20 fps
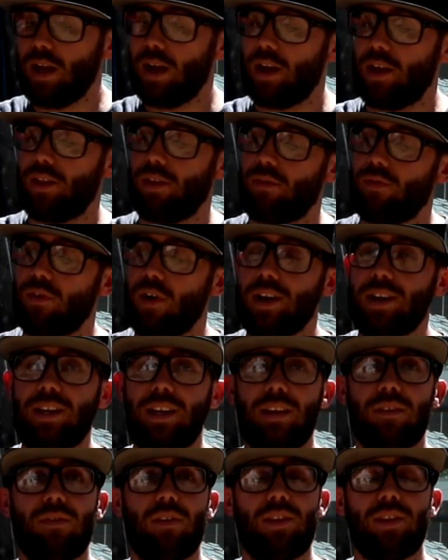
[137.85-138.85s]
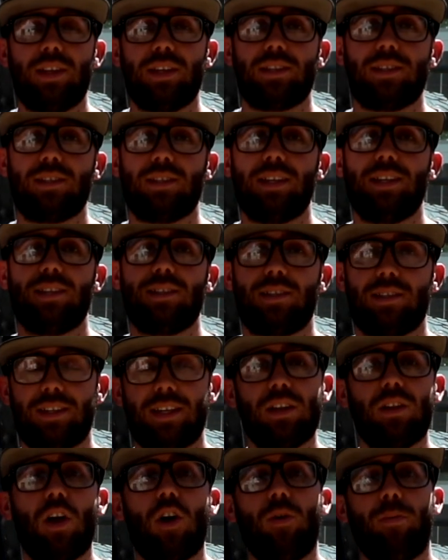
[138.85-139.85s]
The front diff on this is
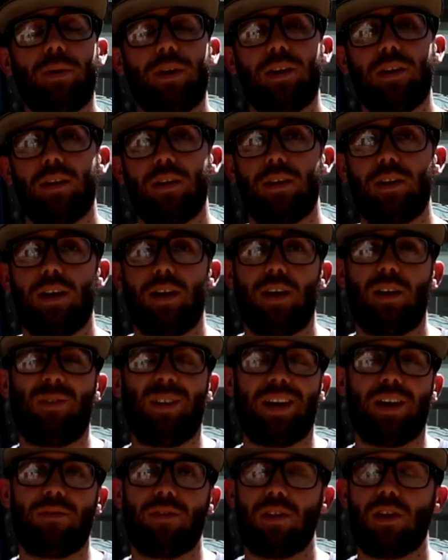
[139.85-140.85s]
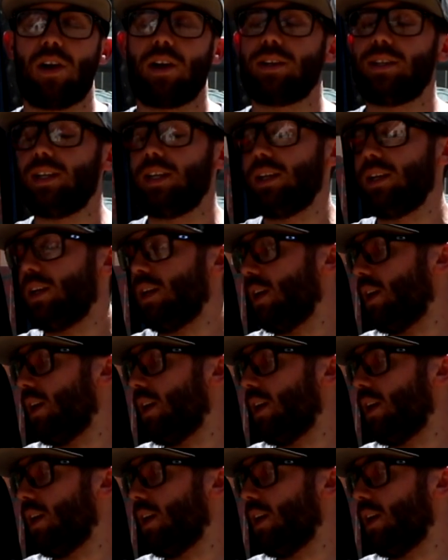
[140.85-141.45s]
still open, we never locked it.